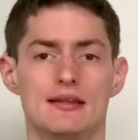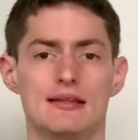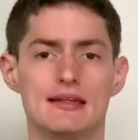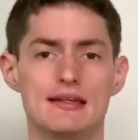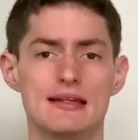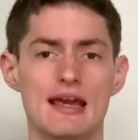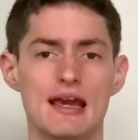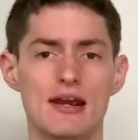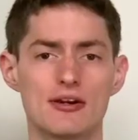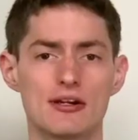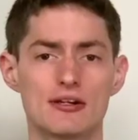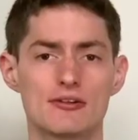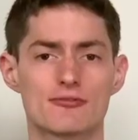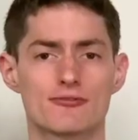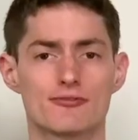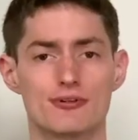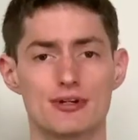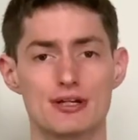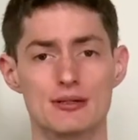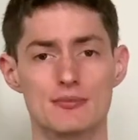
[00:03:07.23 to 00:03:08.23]
The
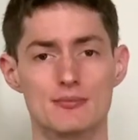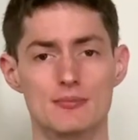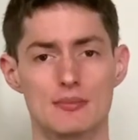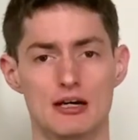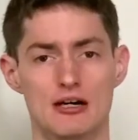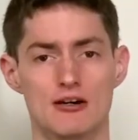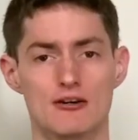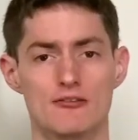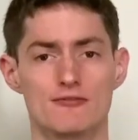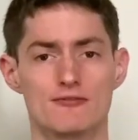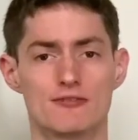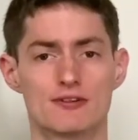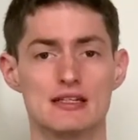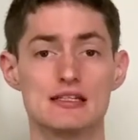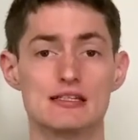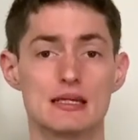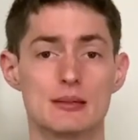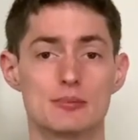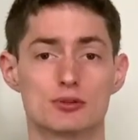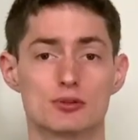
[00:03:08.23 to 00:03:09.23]
inherent freedom of
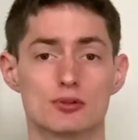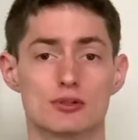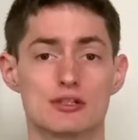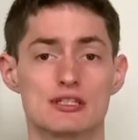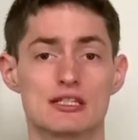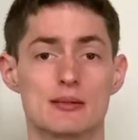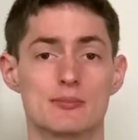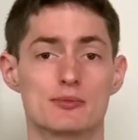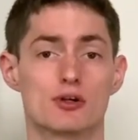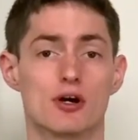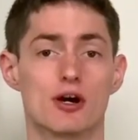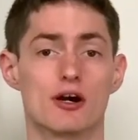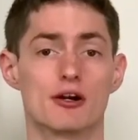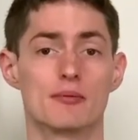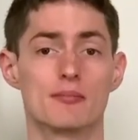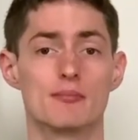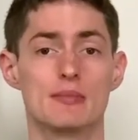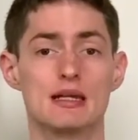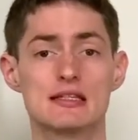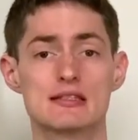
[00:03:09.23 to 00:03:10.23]
conceptual
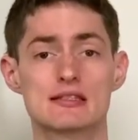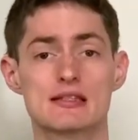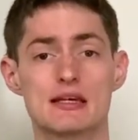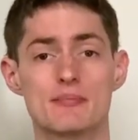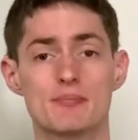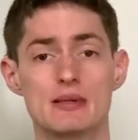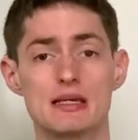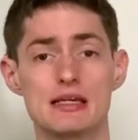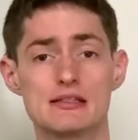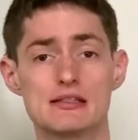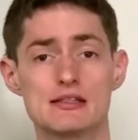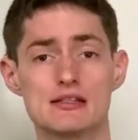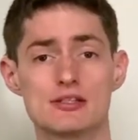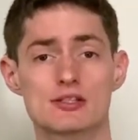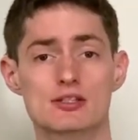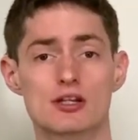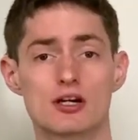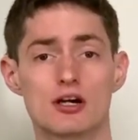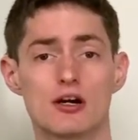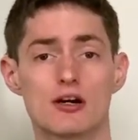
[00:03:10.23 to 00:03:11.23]
art means that
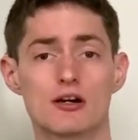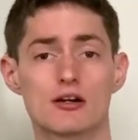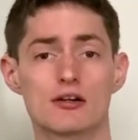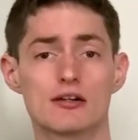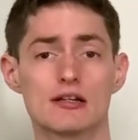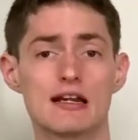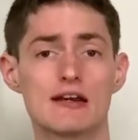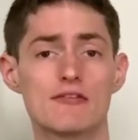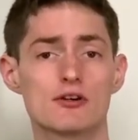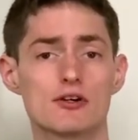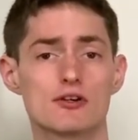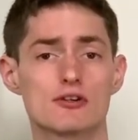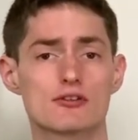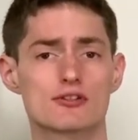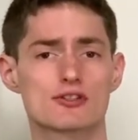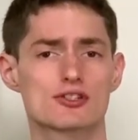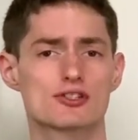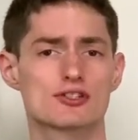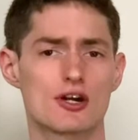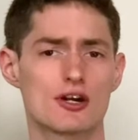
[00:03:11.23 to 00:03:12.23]
pieces are never
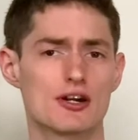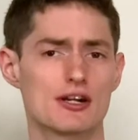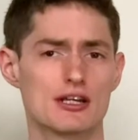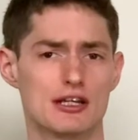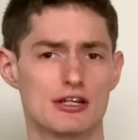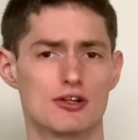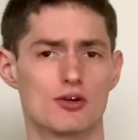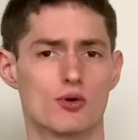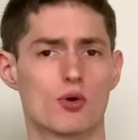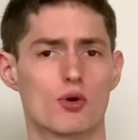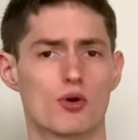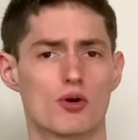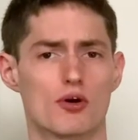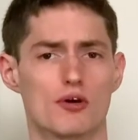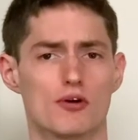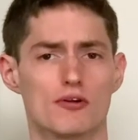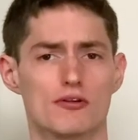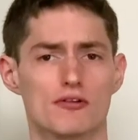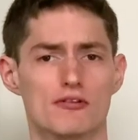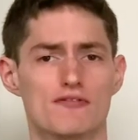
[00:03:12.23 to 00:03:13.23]
started
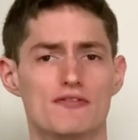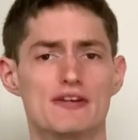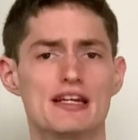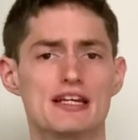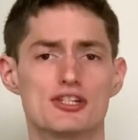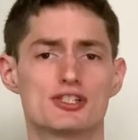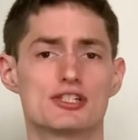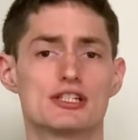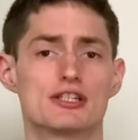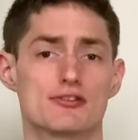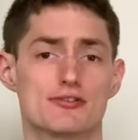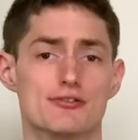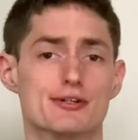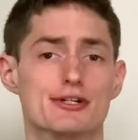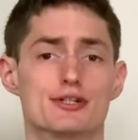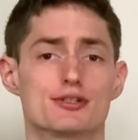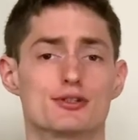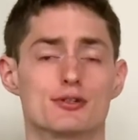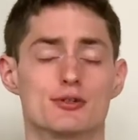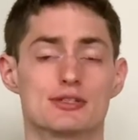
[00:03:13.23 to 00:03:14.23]
or finished in the
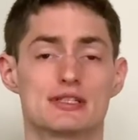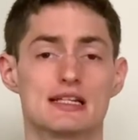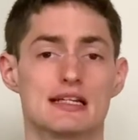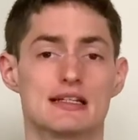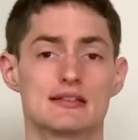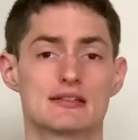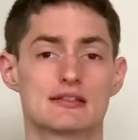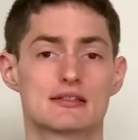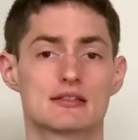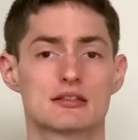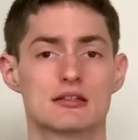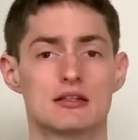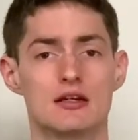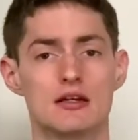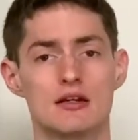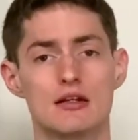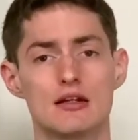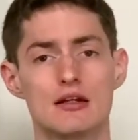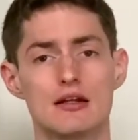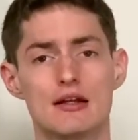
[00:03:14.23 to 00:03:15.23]
traditional sense.
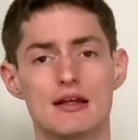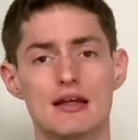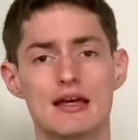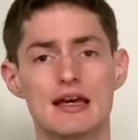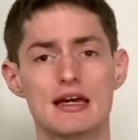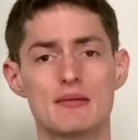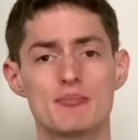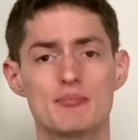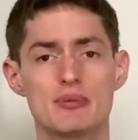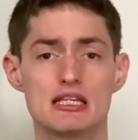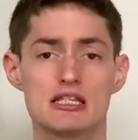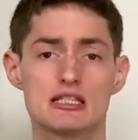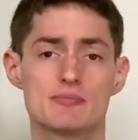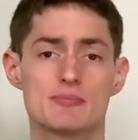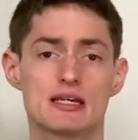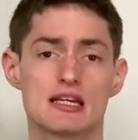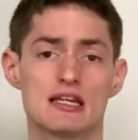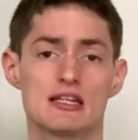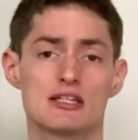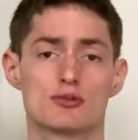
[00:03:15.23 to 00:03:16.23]
A piece
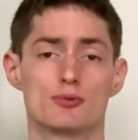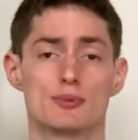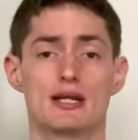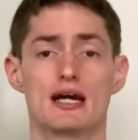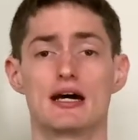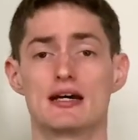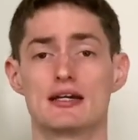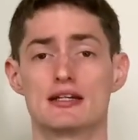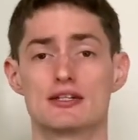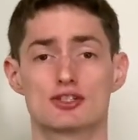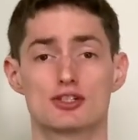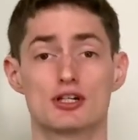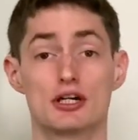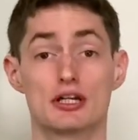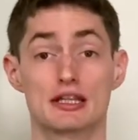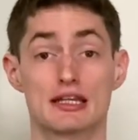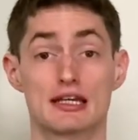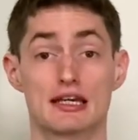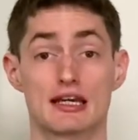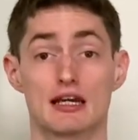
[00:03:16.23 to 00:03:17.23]
begins when I
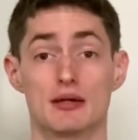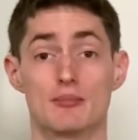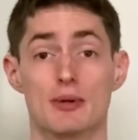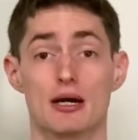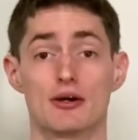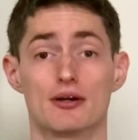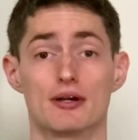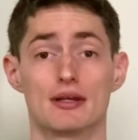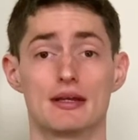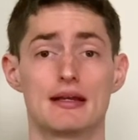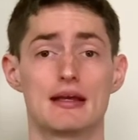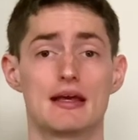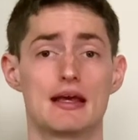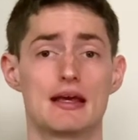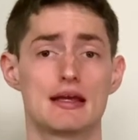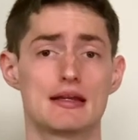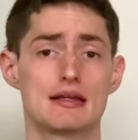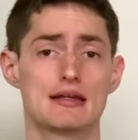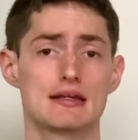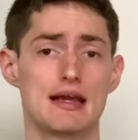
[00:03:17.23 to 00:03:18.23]
start thinking about it
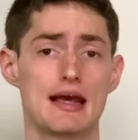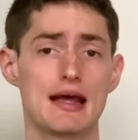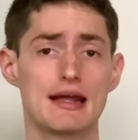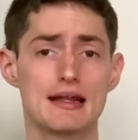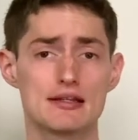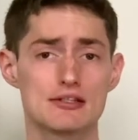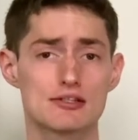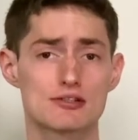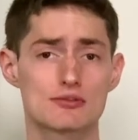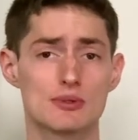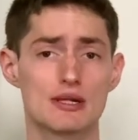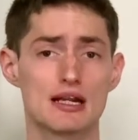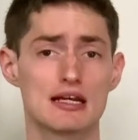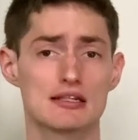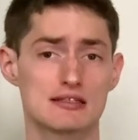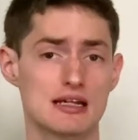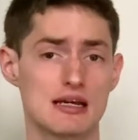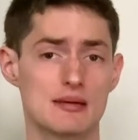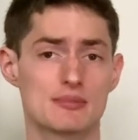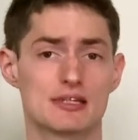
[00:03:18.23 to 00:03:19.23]
and ends when I
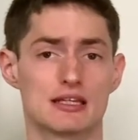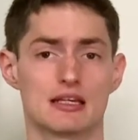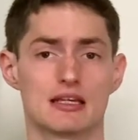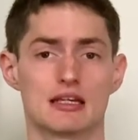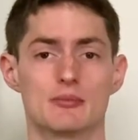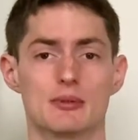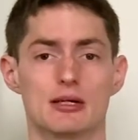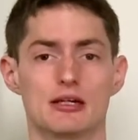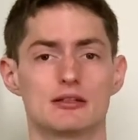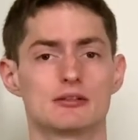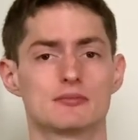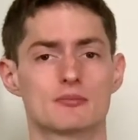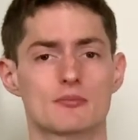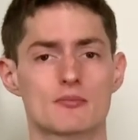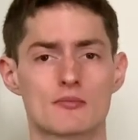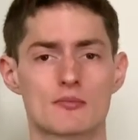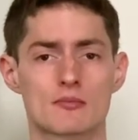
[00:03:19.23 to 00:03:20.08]
stop thinking about it.